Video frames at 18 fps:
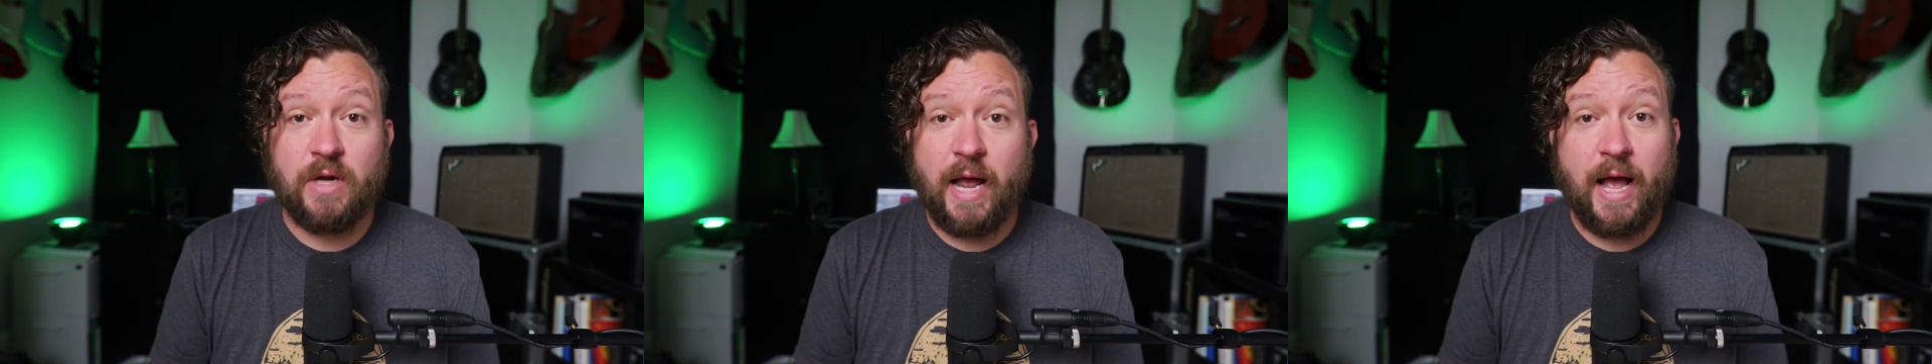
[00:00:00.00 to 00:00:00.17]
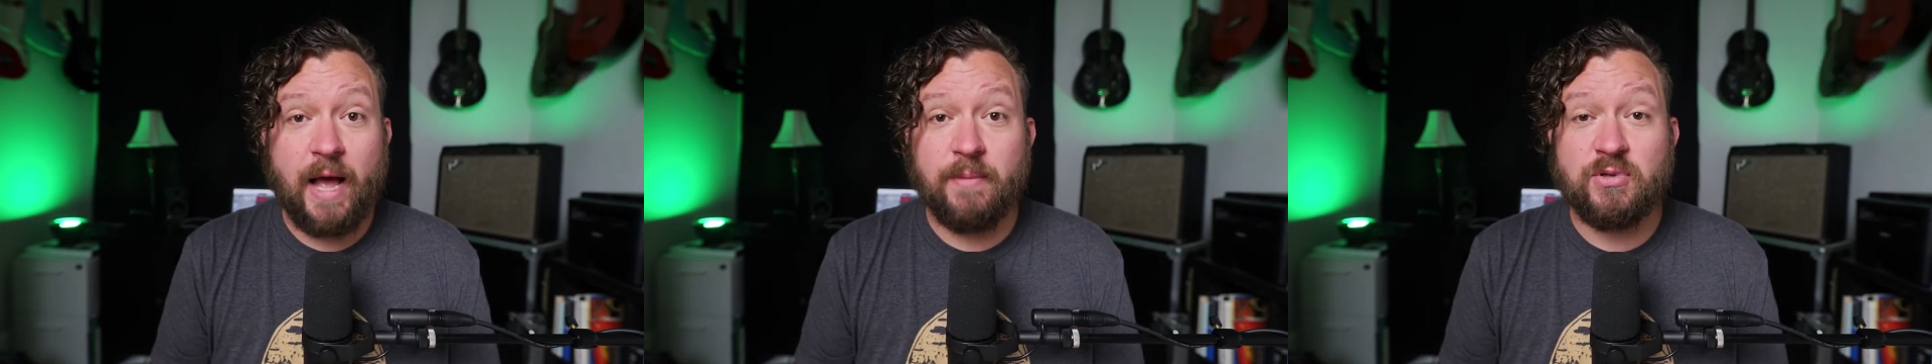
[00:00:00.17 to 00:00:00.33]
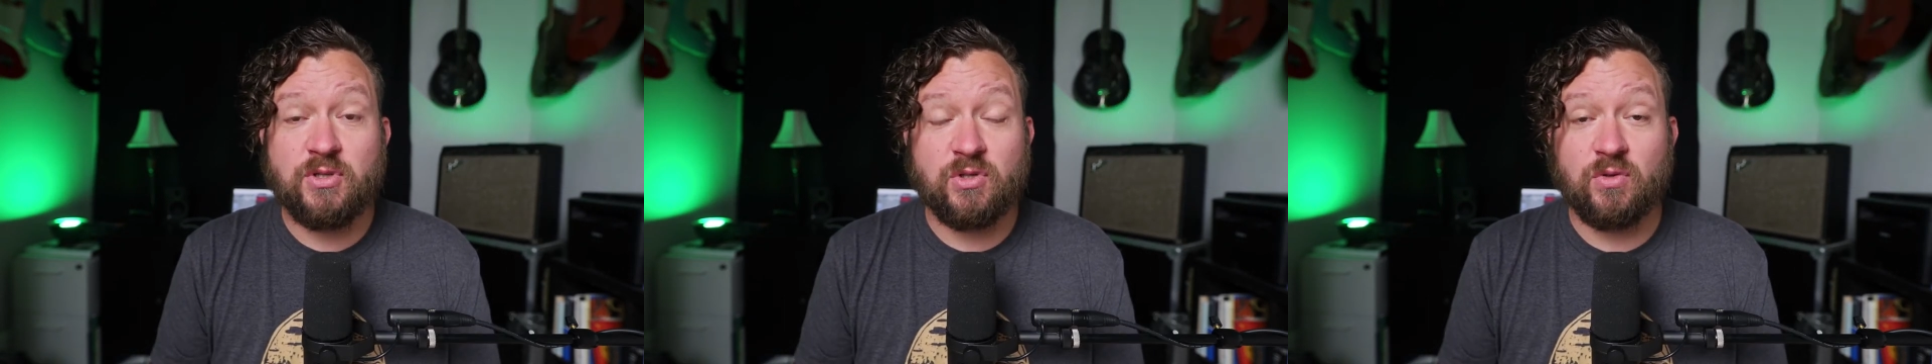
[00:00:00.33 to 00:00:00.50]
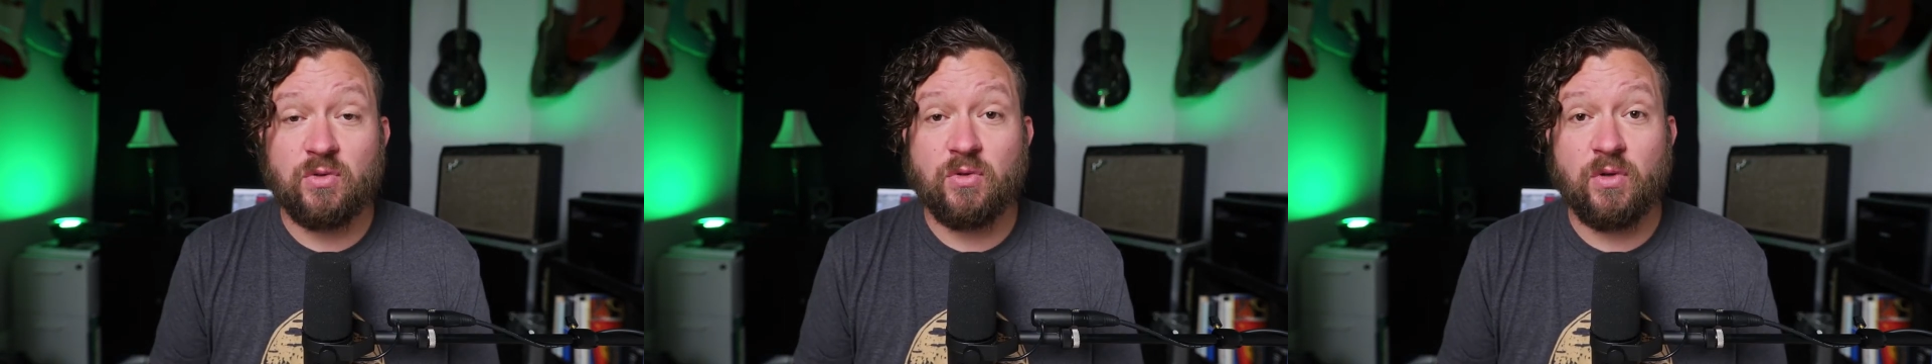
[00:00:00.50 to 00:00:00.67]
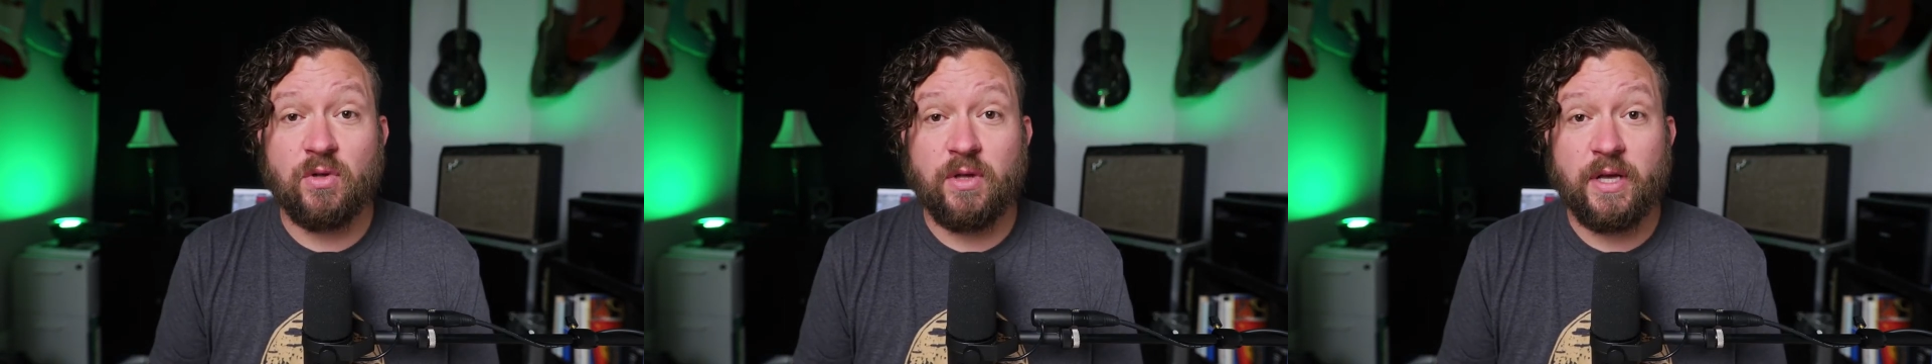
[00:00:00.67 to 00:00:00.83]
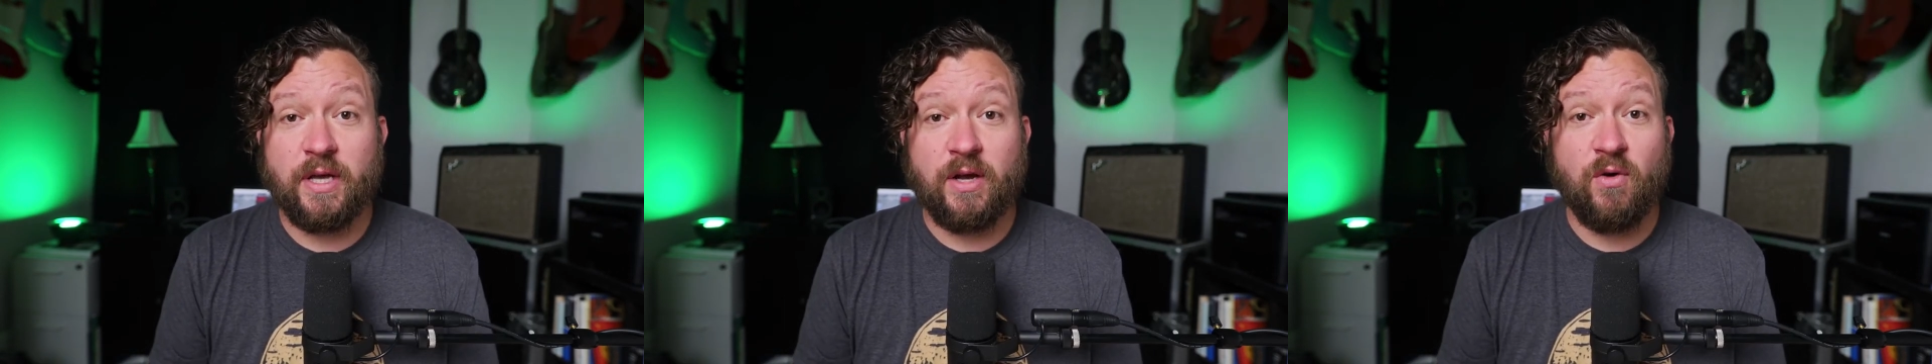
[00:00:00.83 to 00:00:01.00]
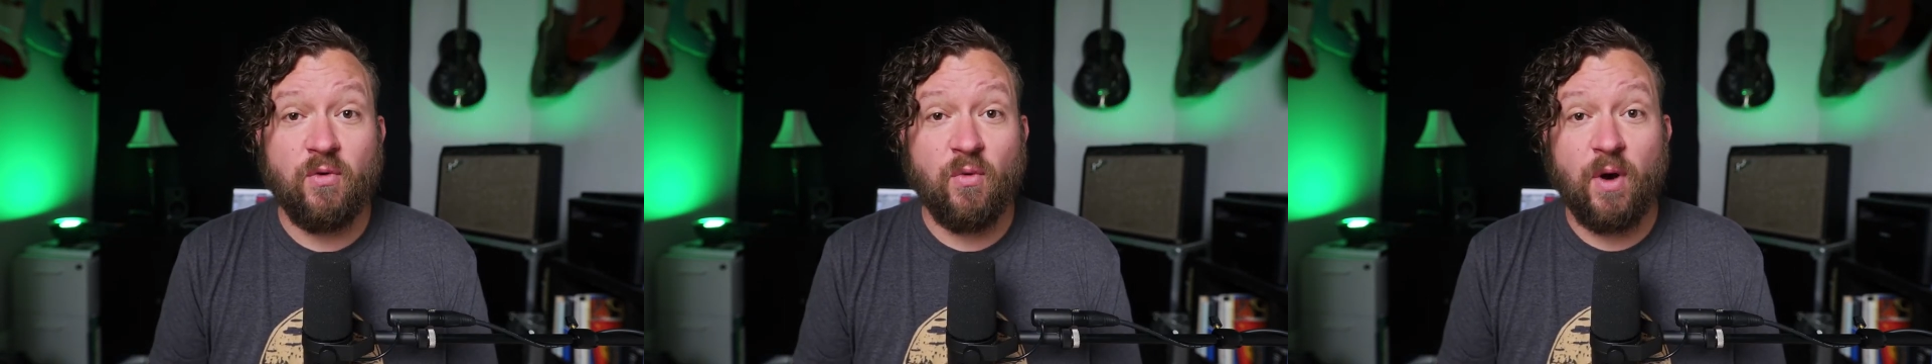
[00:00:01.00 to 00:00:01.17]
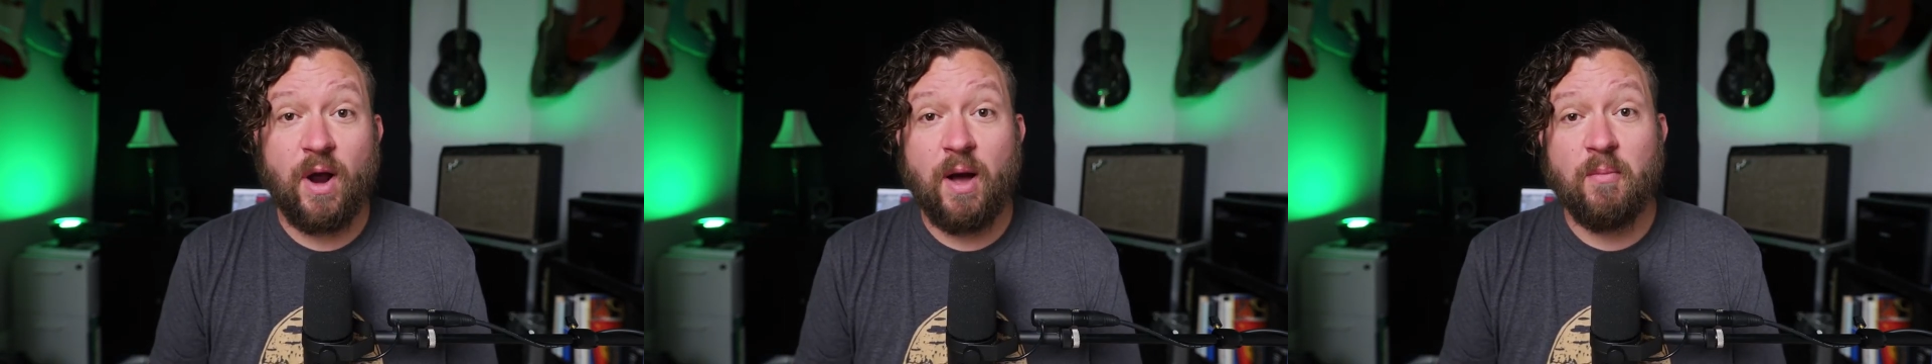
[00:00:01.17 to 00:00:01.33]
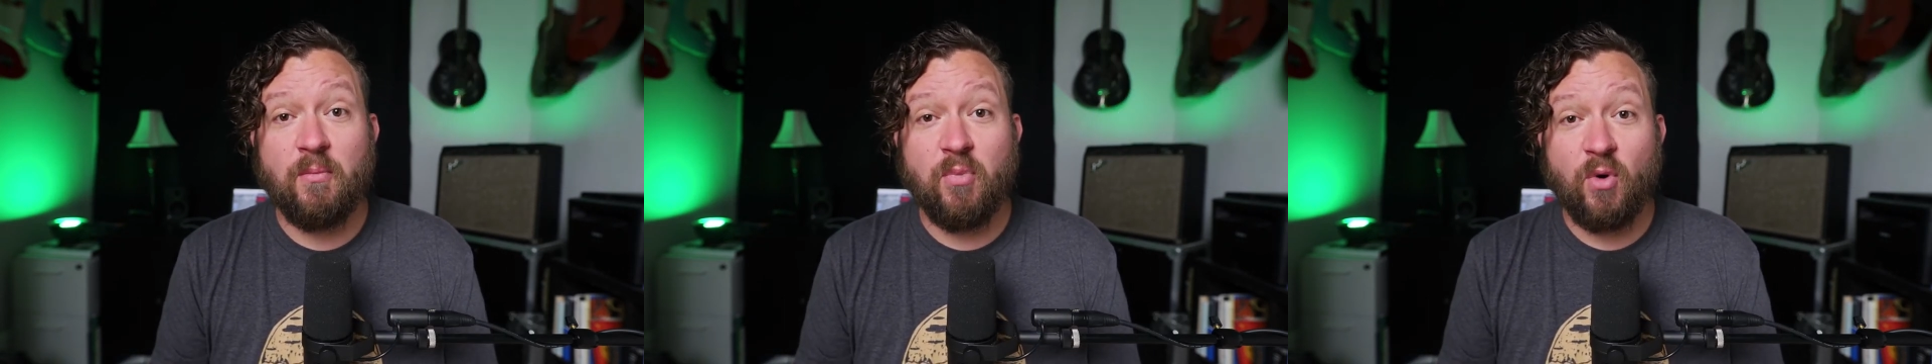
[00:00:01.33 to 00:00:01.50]
absolutely
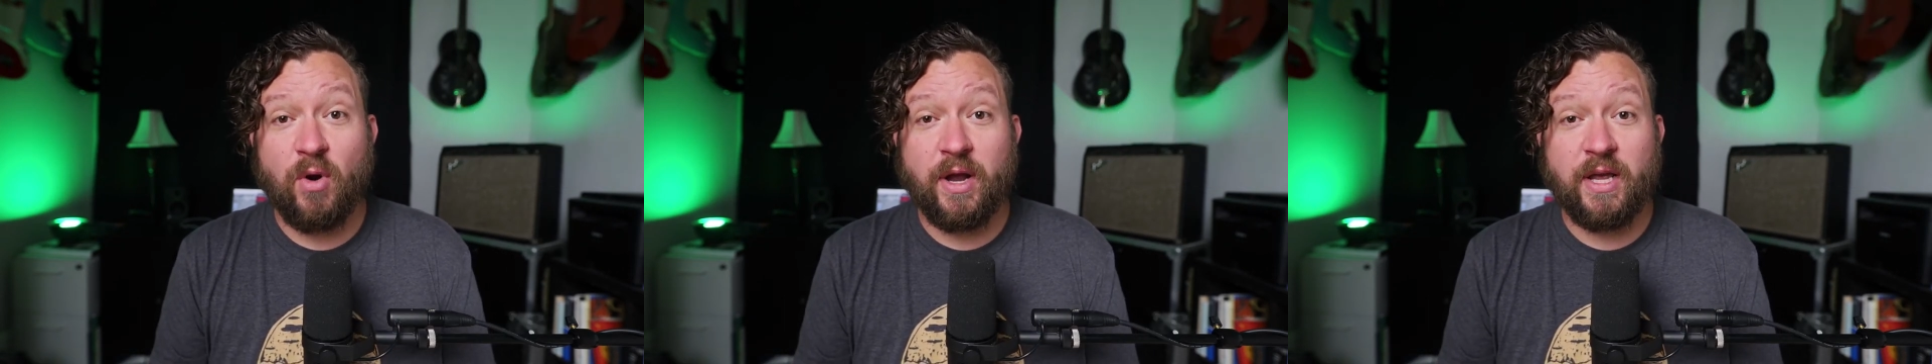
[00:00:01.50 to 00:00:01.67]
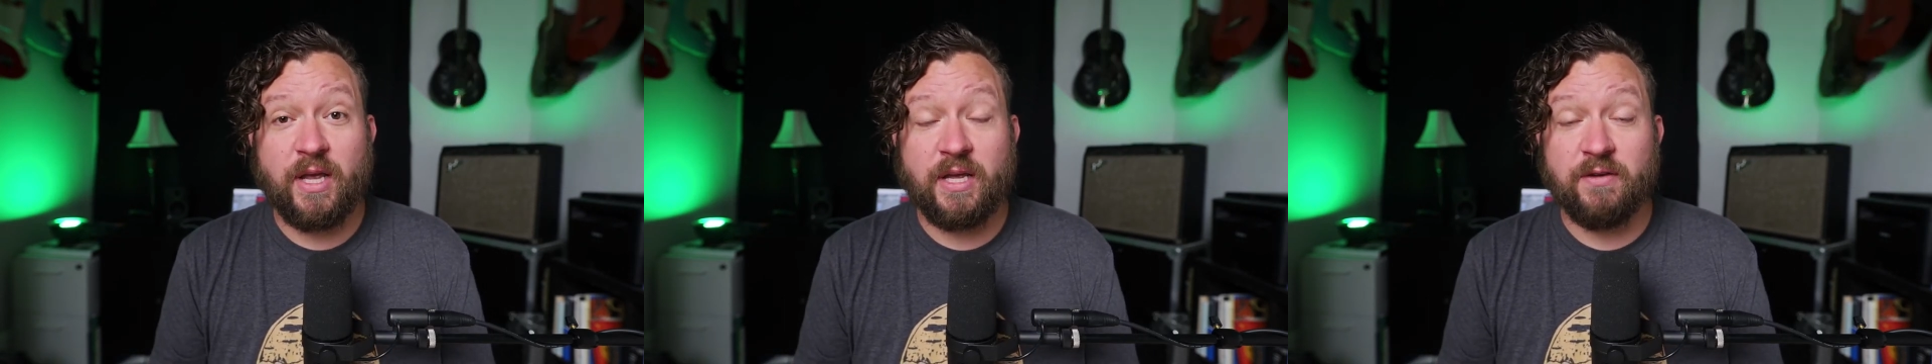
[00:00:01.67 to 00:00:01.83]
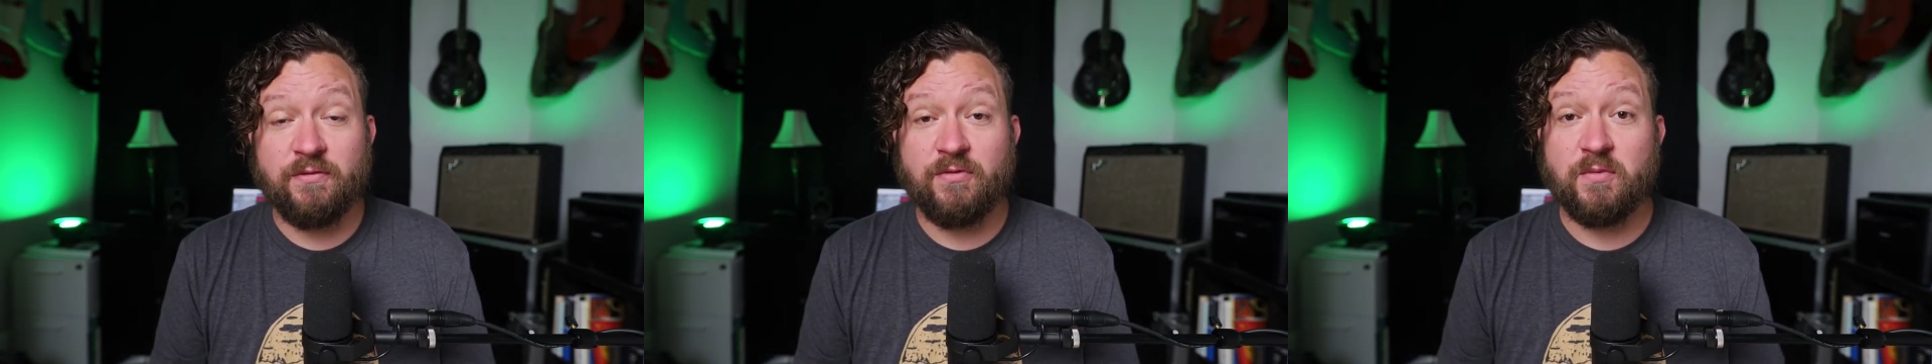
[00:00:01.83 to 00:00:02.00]
groundbreaking